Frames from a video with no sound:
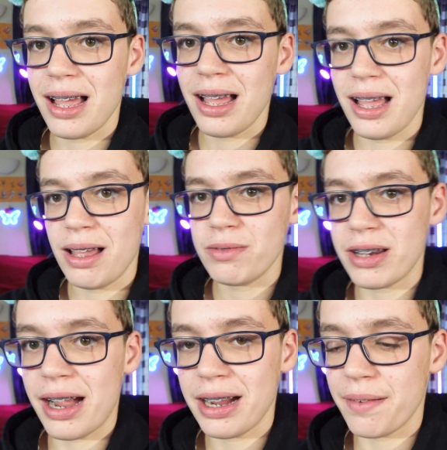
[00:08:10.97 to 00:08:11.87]
uh,
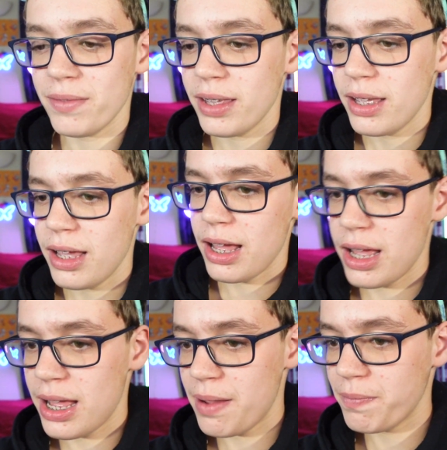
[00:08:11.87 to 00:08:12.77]
sorry. Okay.
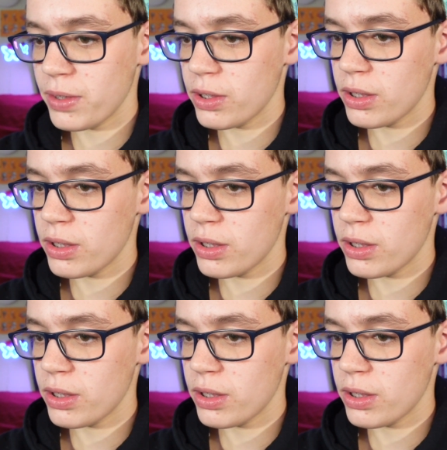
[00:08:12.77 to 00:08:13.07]
Um.